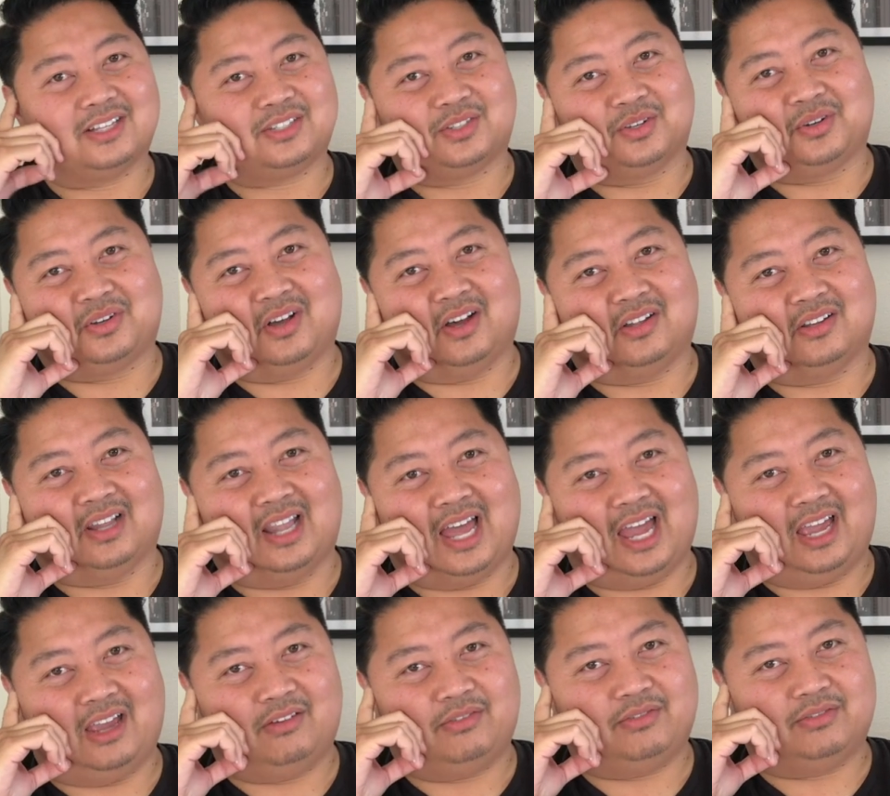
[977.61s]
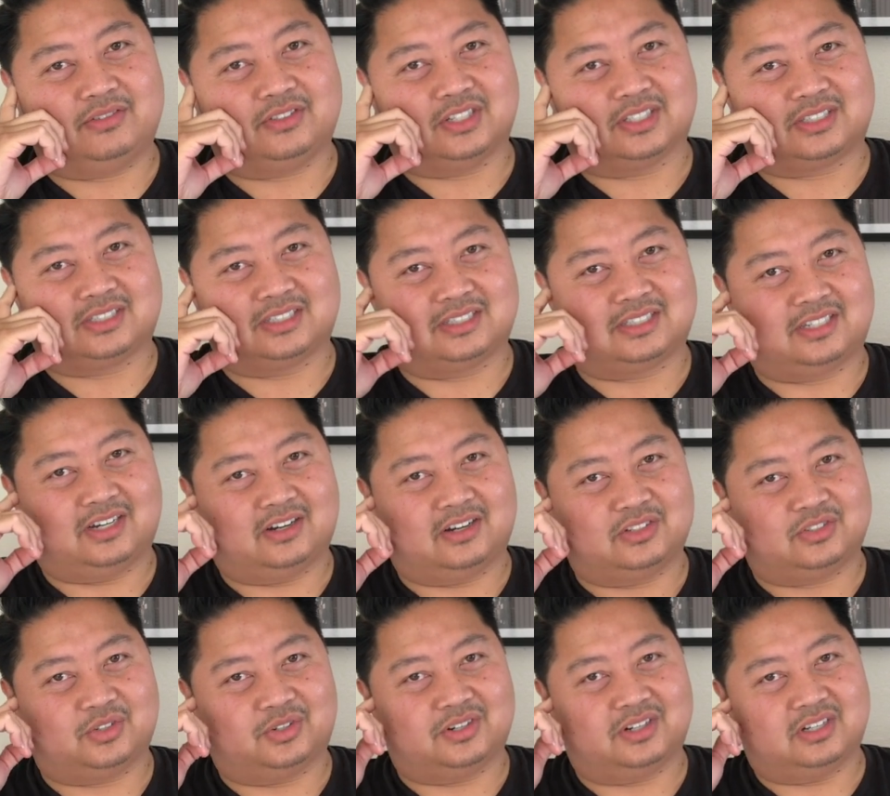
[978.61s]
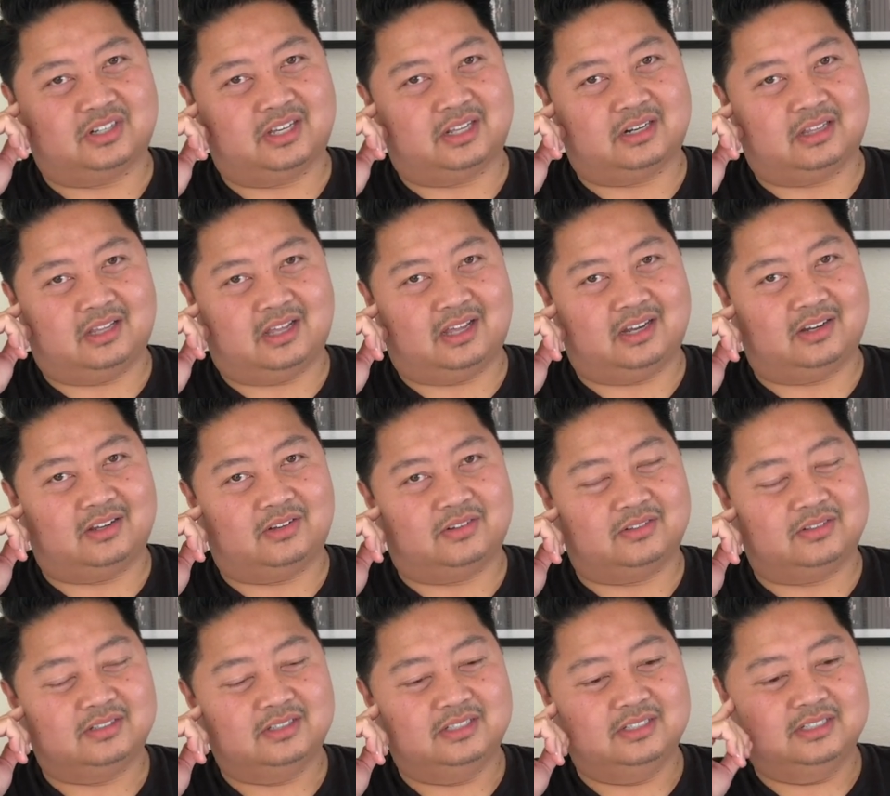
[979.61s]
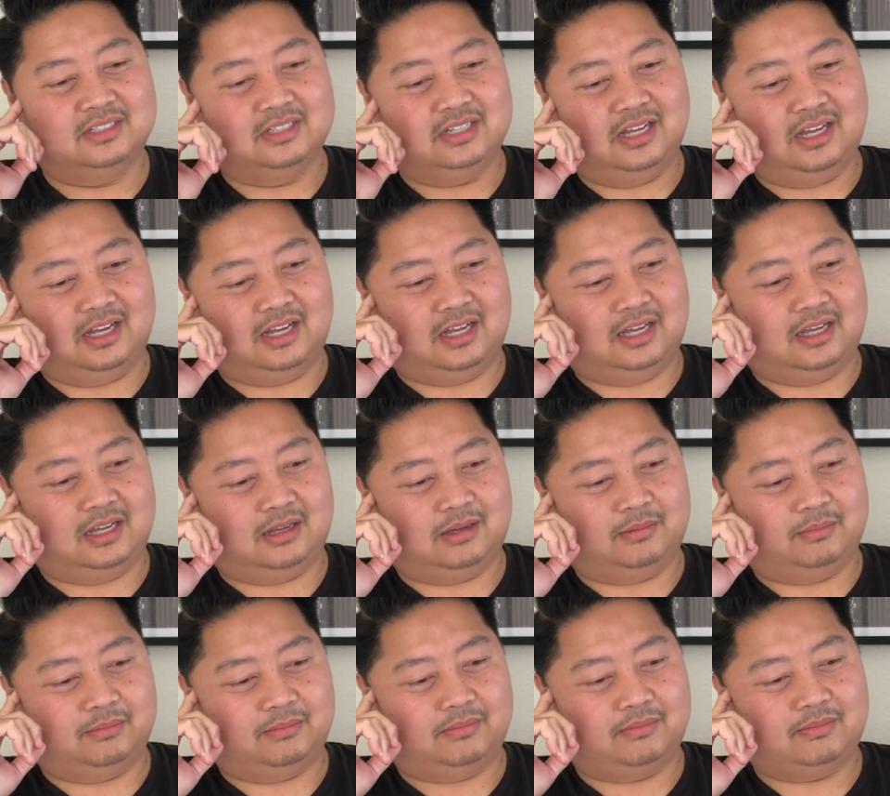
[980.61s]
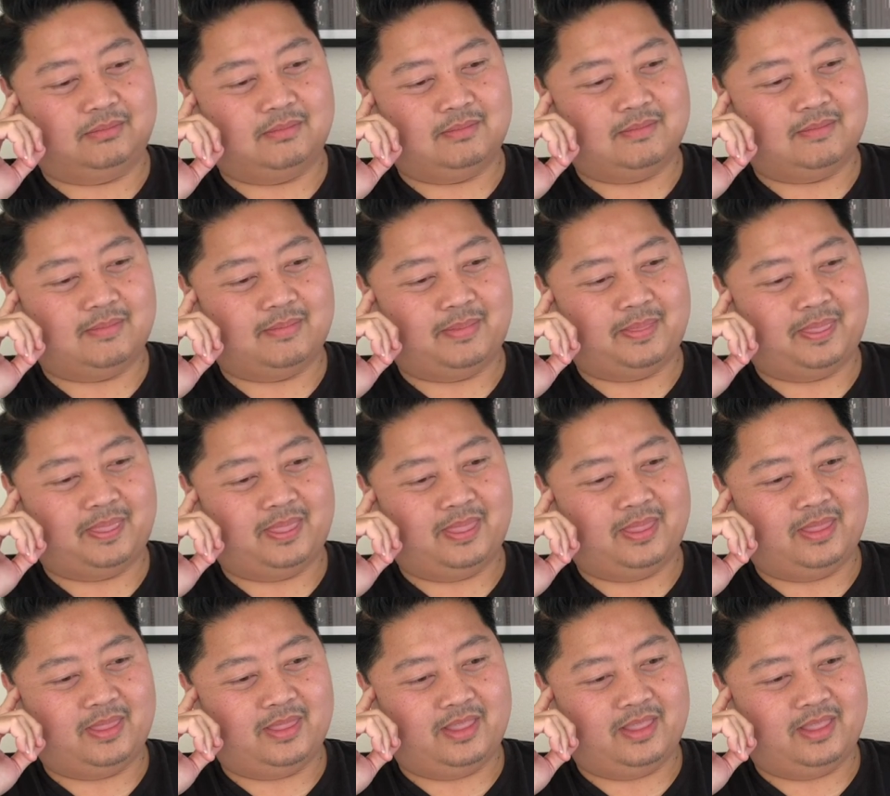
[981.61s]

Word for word: so-called life. Just to stare at Jordan Catalano. Um,